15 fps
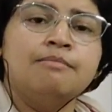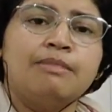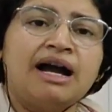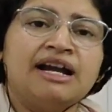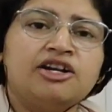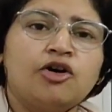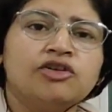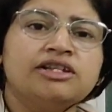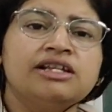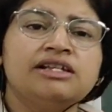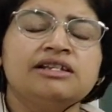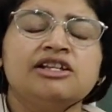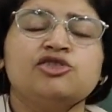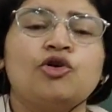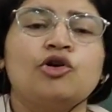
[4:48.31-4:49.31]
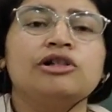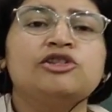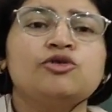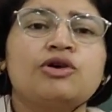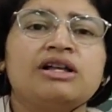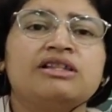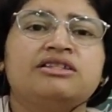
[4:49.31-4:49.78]
Mitosis is
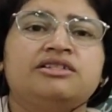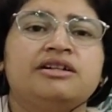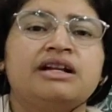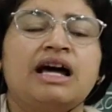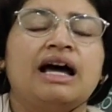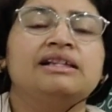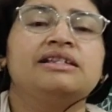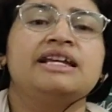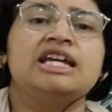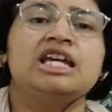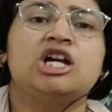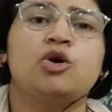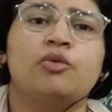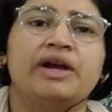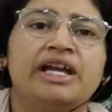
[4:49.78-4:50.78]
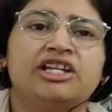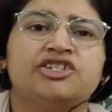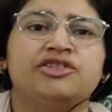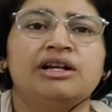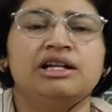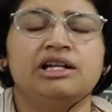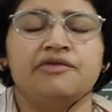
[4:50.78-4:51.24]
also considered as
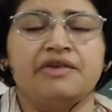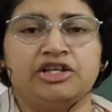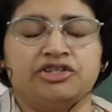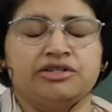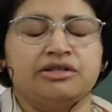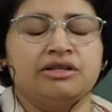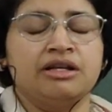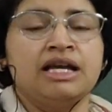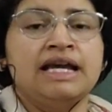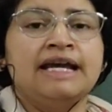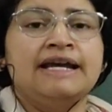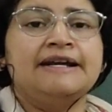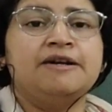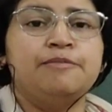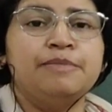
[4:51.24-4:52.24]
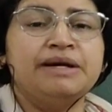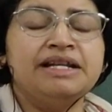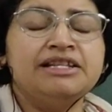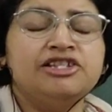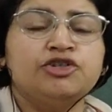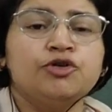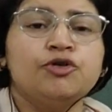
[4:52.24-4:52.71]
equational division. It
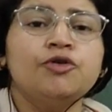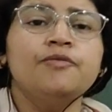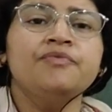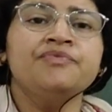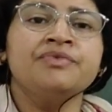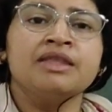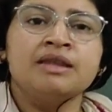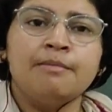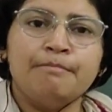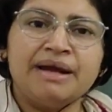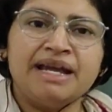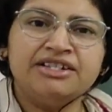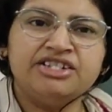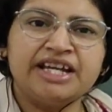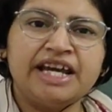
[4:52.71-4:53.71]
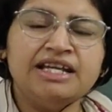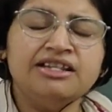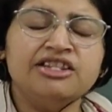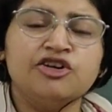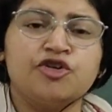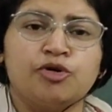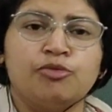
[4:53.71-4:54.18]
means to
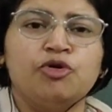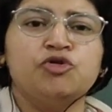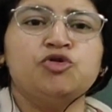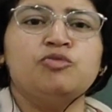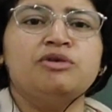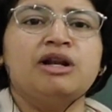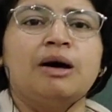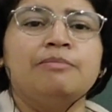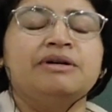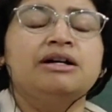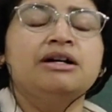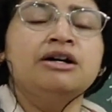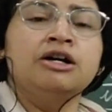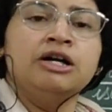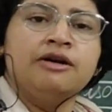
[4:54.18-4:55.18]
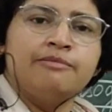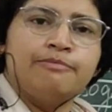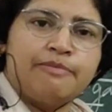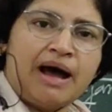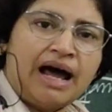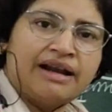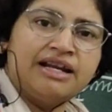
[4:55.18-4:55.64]
maintain the chromosome number
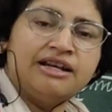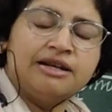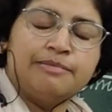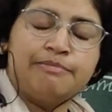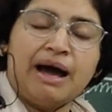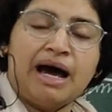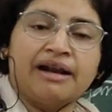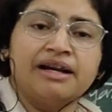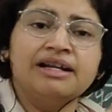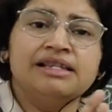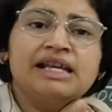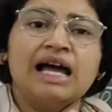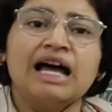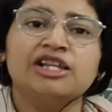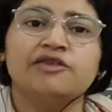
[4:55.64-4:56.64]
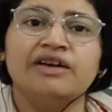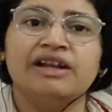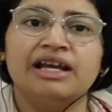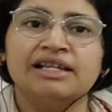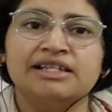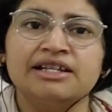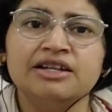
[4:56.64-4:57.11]
in parents as well
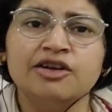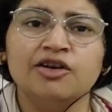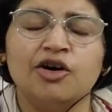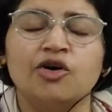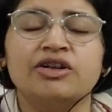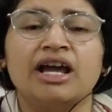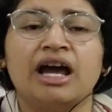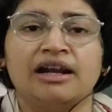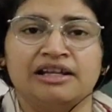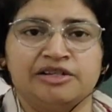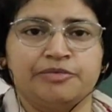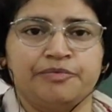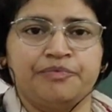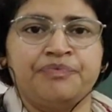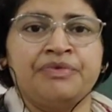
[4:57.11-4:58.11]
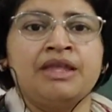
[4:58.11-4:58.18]
as in organism.